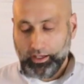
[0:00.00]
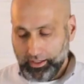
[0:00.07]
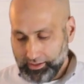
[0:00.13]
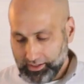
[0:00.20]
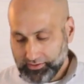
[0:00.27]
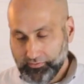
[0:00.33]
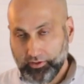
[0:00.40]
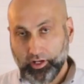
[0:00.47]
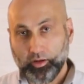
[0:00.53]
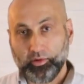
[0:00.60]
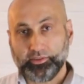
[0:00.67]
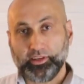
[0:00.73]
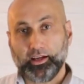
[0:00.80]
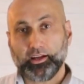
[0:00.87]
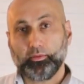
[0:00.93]
In this video, I'm
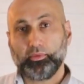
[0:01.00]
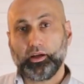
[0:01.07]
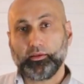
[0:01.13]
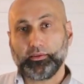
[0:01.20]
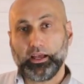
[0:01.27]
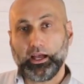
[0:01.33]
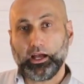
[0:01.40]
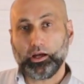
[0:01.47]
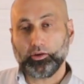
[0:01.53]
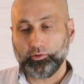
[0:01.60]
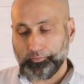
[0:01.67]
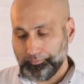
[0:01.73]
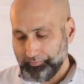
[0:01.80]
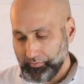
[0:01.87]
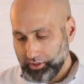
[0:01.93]
going to talk about
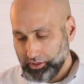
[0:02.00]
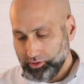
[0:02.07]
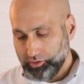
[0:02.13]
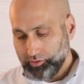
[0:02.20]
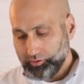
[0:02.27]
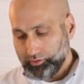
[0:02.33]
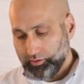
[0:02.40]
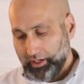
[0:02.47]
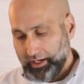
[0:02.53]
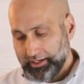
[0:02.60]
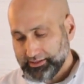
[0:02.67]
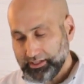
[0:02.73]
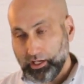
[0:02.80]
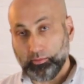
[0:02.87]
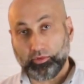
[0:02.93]
how you
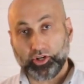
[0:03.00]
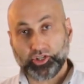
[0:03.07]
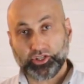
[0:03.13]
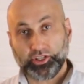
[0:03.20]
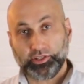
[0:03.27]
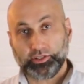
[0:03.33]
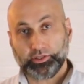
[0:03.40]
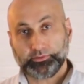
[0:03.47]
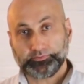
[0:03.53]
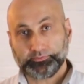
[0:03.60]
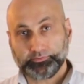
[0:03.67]
as a merchant